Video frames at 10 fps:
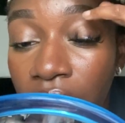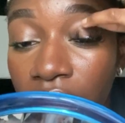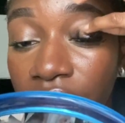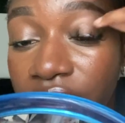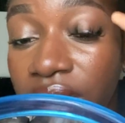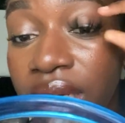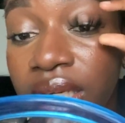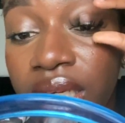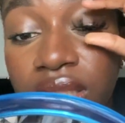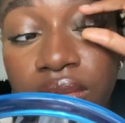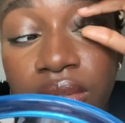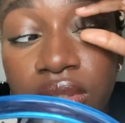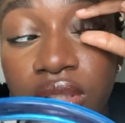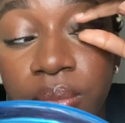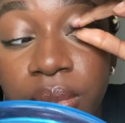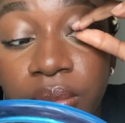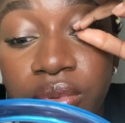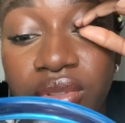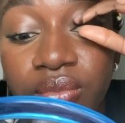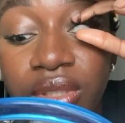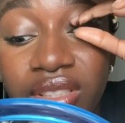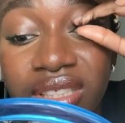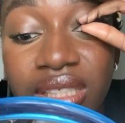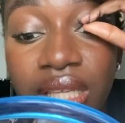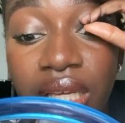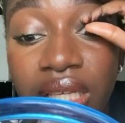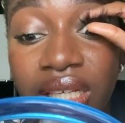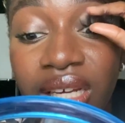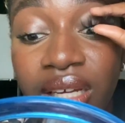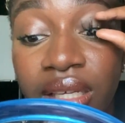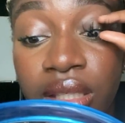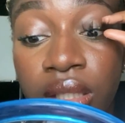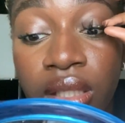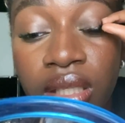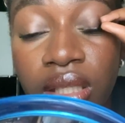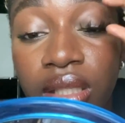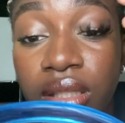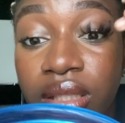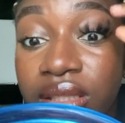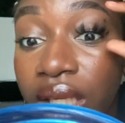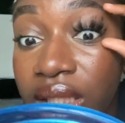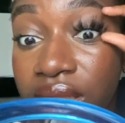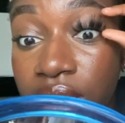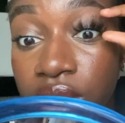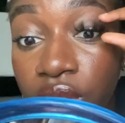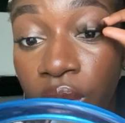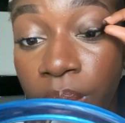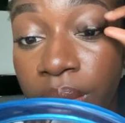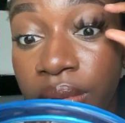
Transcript: I feel like that's when just people were just like, nah, this has to stop.